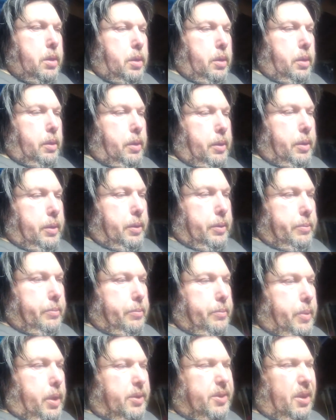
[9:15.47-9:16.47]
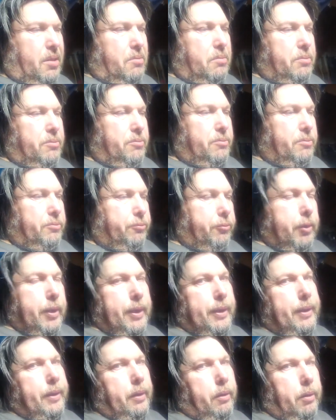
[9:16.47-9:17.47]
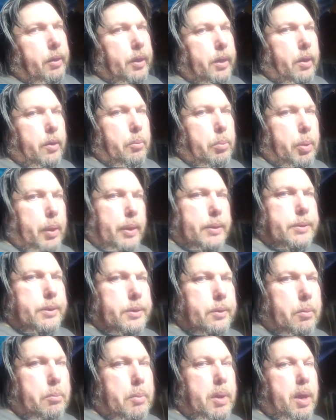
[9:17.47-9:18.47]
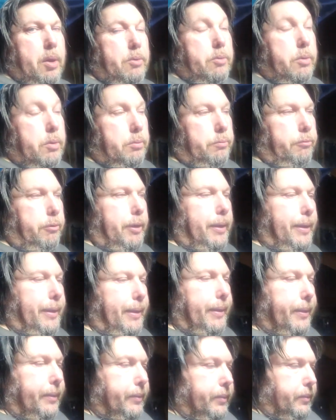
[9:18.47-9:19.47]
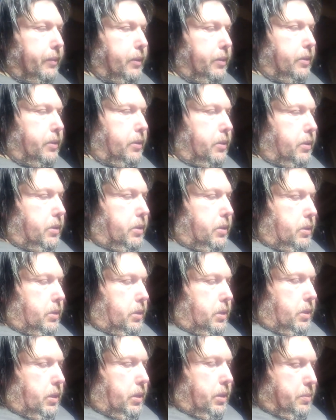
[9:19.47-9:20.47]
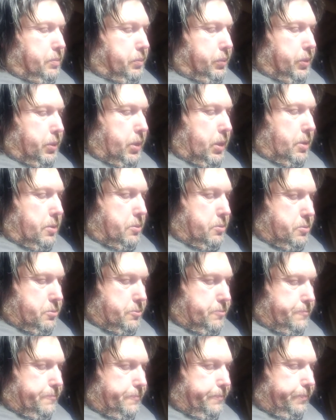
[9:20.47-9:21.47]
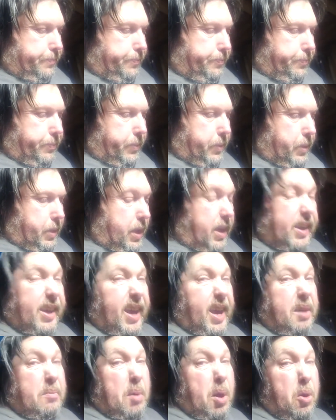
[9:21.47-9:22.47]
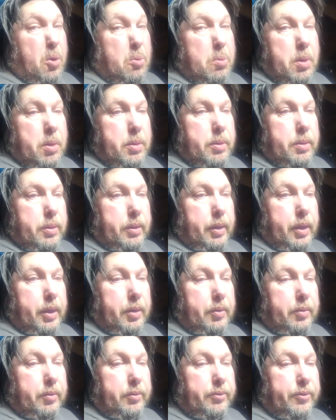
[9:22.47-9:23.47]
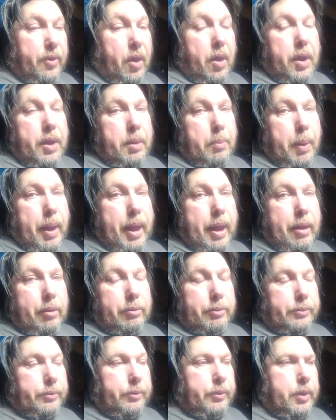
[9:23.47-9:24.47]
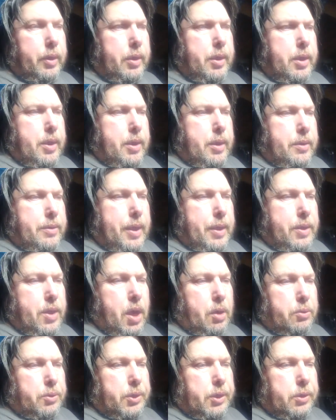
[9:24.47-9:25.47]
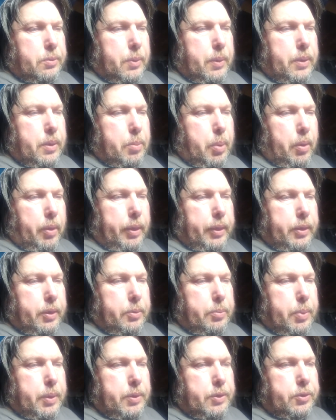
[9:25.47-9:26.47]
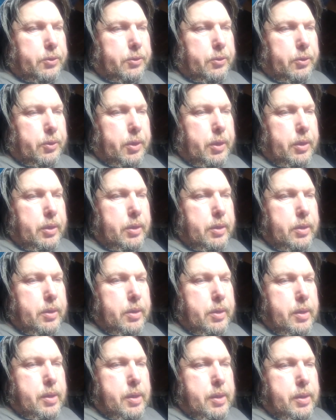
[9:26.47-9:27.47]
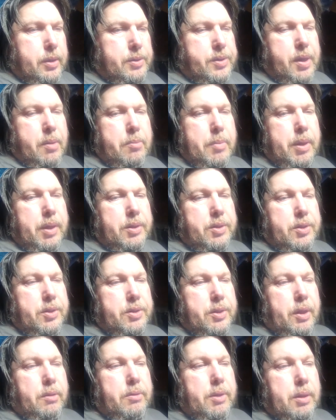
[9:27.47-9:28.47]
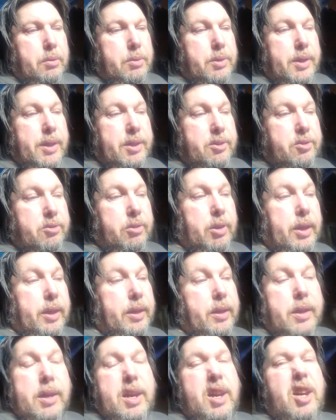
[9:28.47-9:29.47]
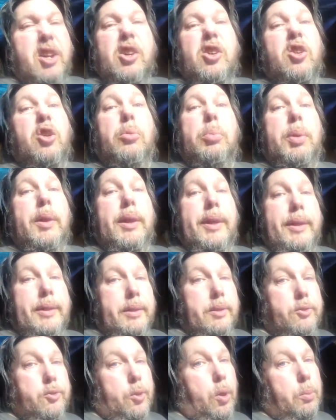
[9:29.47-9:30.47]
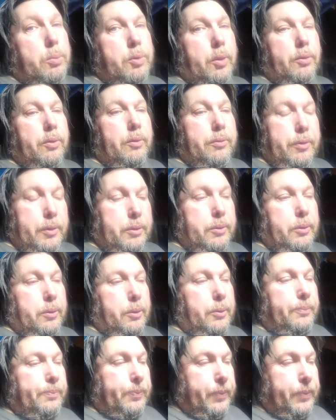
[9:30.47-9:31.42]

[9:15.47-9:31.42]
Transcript: I don't really like going places on my own, really, so I came home and farted about, and then noticed when the bike had been stood 10 minutes or so, there was literally a couple of little drops on the floor,